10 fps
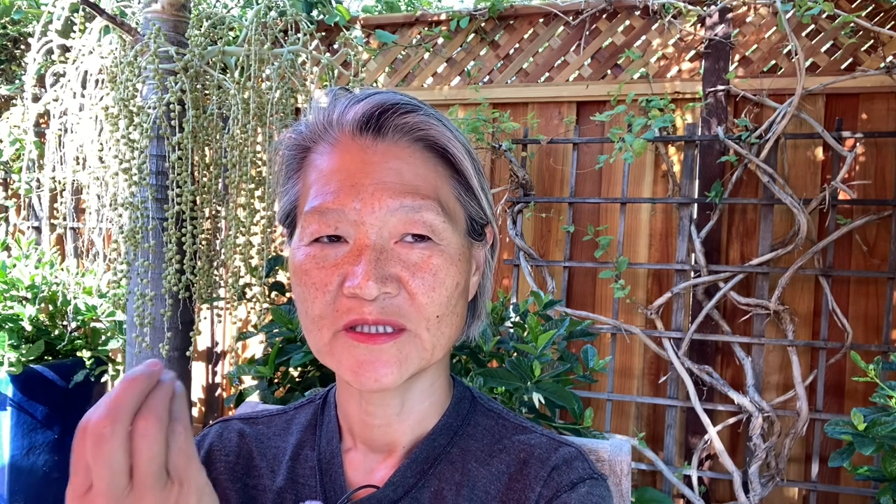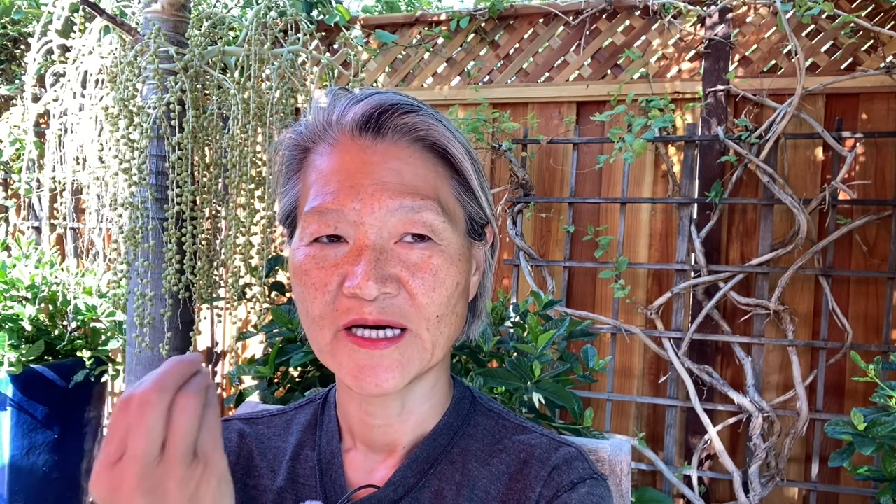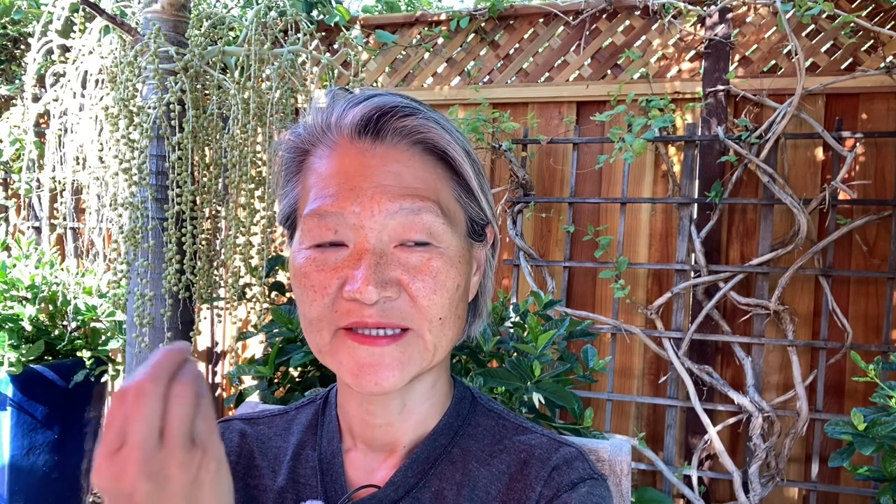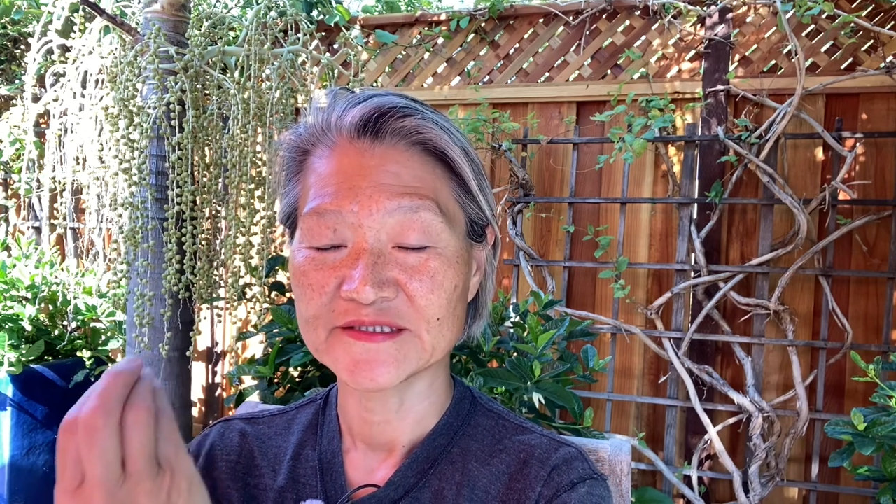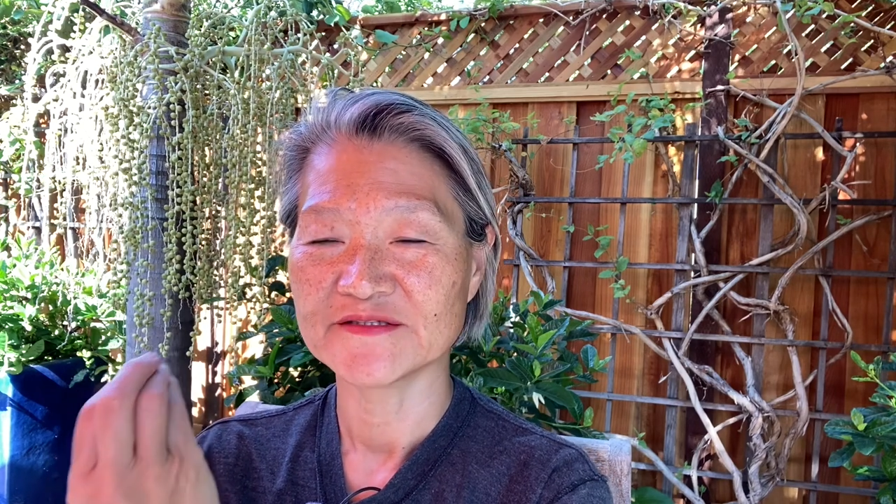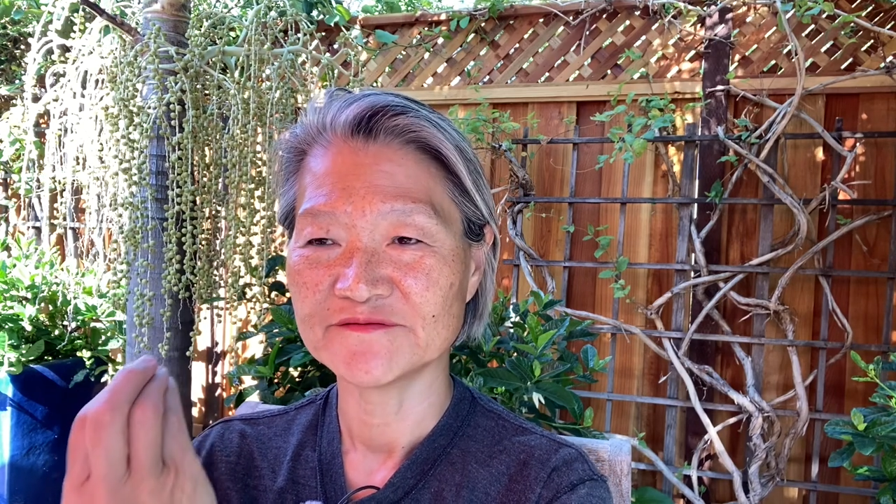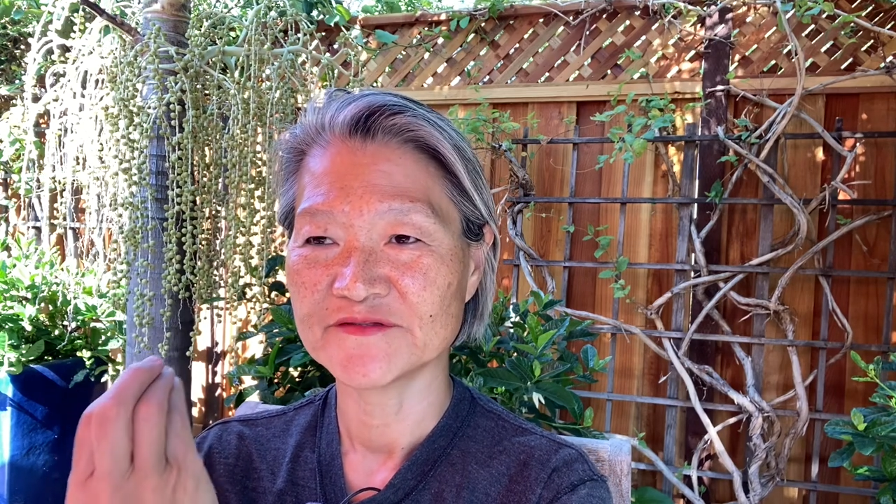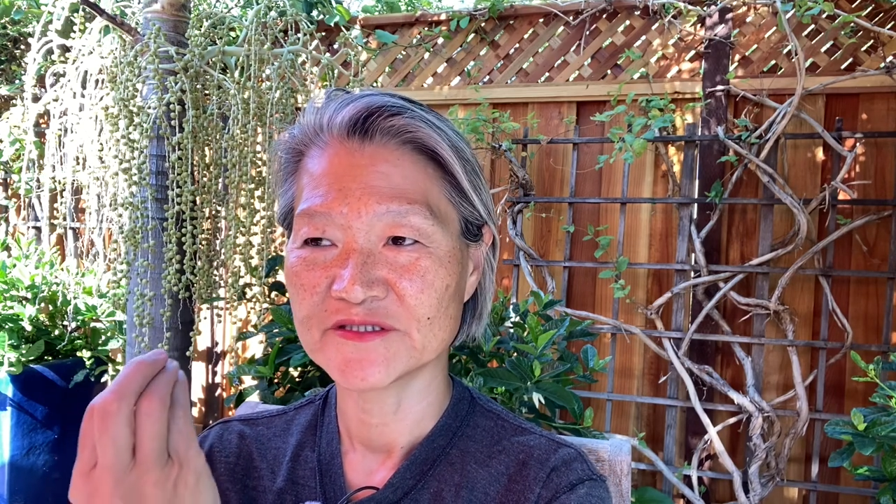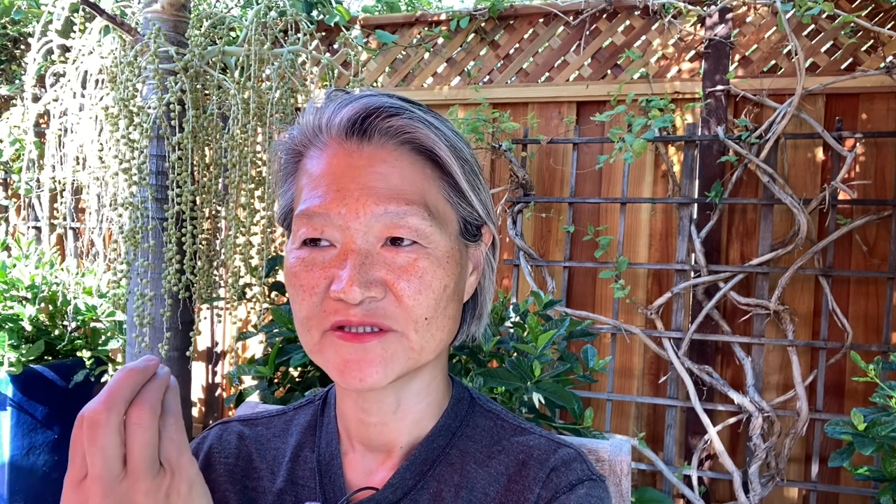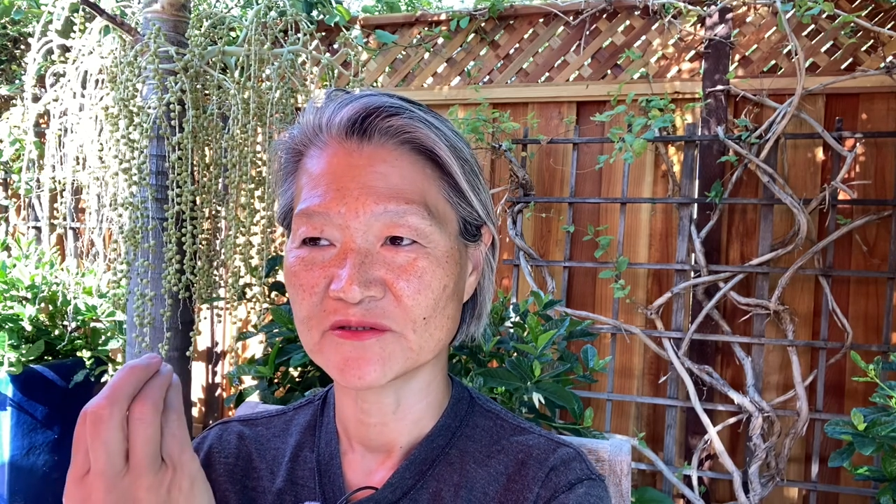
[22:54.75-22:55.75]

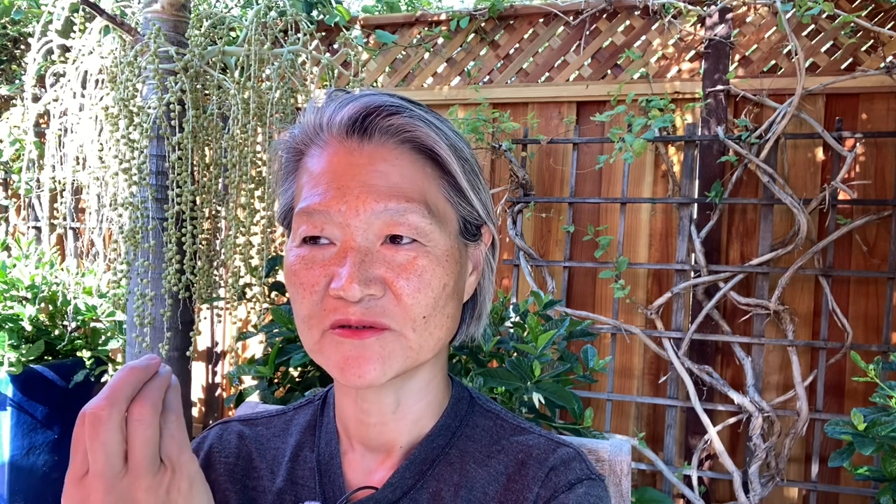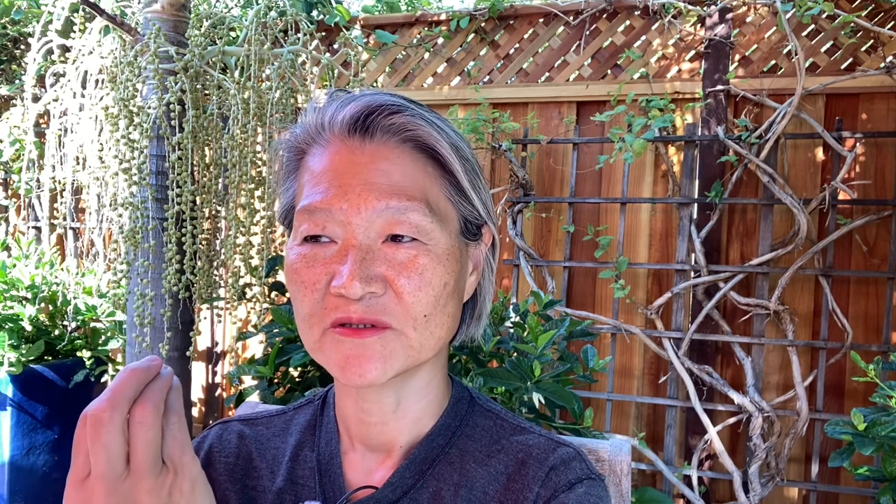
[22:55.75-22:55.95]
artificial,